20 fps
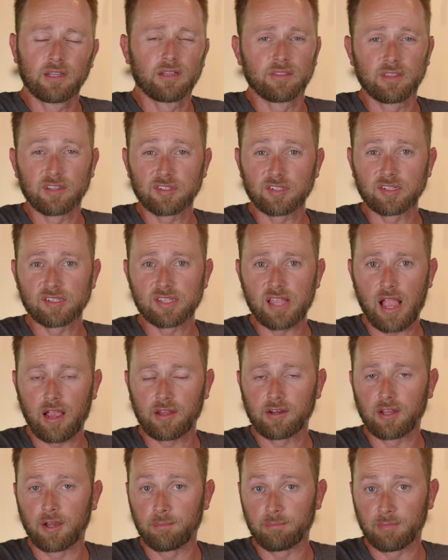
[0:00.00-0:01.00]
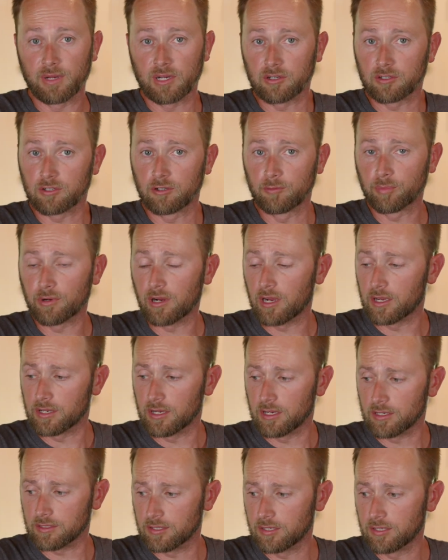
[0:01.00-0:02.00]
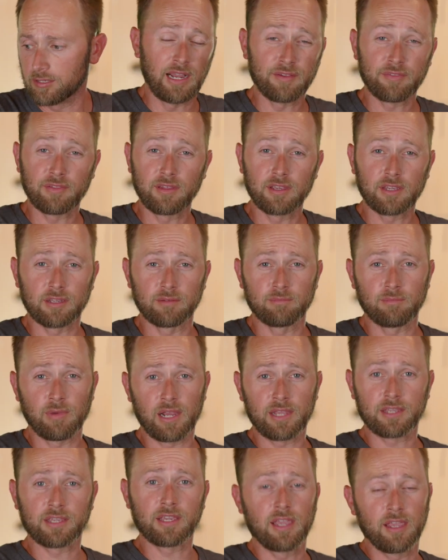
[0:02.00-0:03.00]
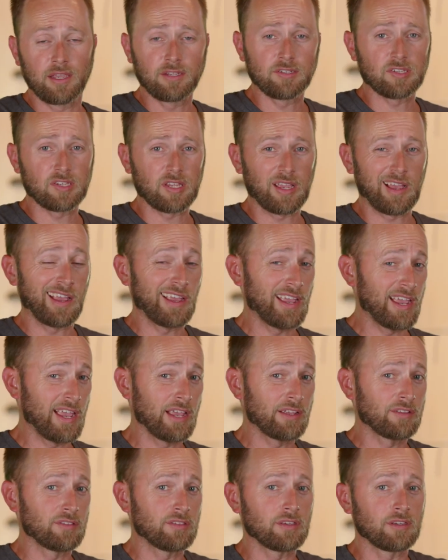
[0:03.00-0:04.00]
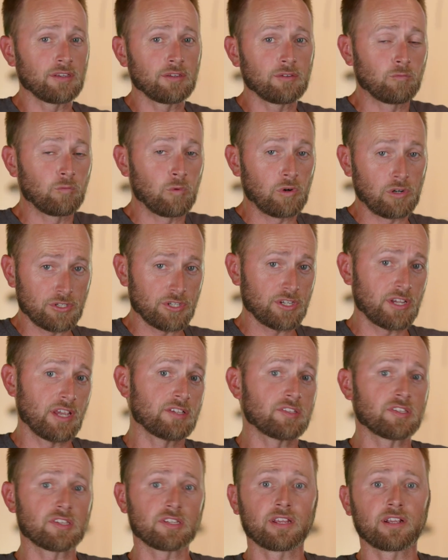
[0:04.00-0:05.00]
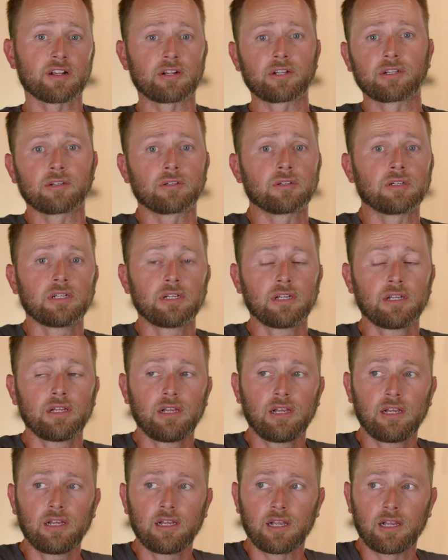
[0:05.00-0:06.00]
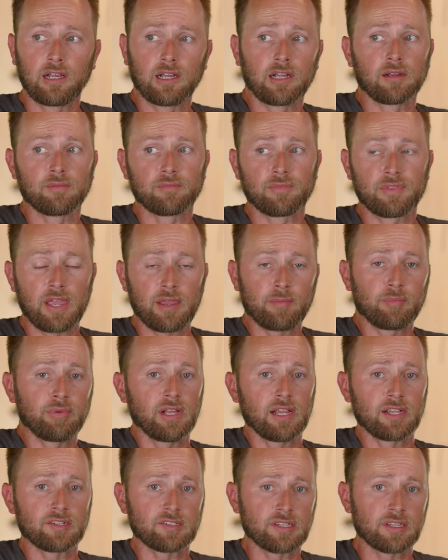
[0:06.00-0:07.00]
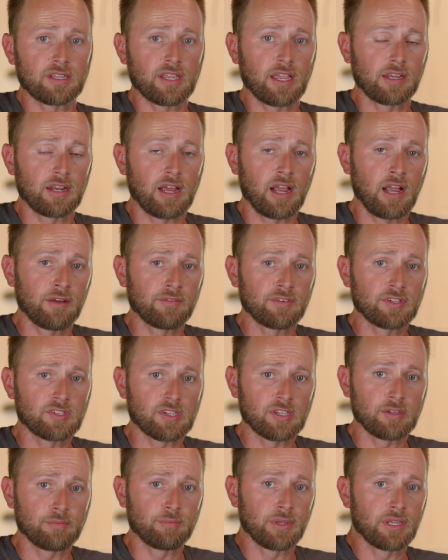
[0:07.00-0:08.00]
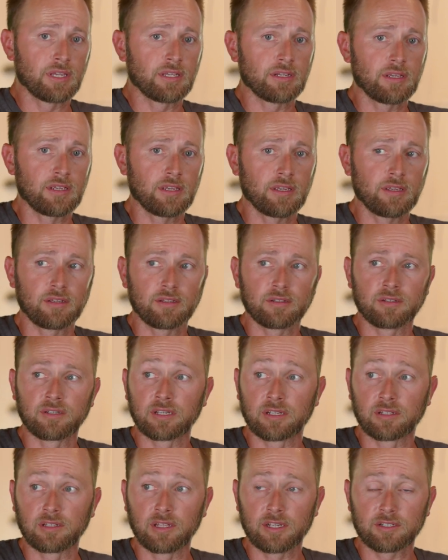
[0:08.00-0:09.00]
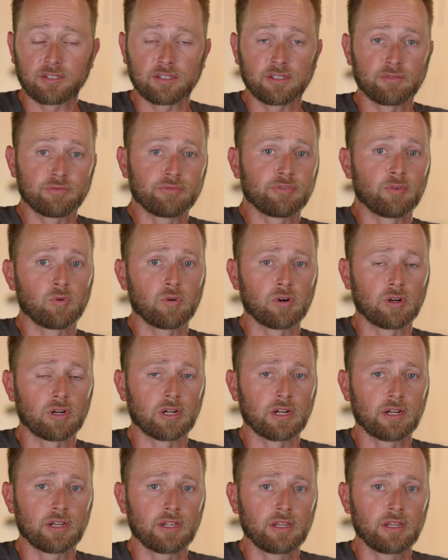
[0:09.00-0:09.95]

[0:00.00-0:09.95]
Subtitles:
This is not a miracle product. I think in my case, I had the worst case scenario. That plastic had obviously been neglected for